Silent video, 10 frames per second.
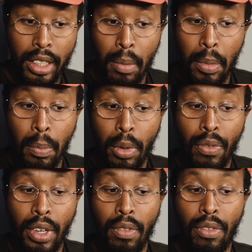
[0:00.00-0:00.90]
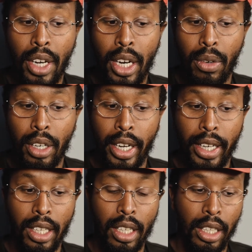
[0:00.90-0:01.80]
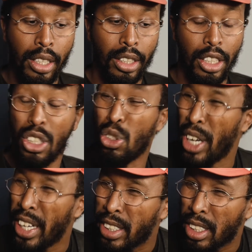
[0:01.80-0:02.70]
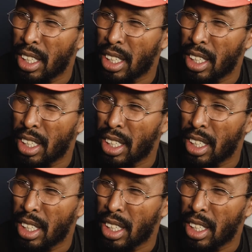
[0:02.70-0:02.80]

some people feel very like distress.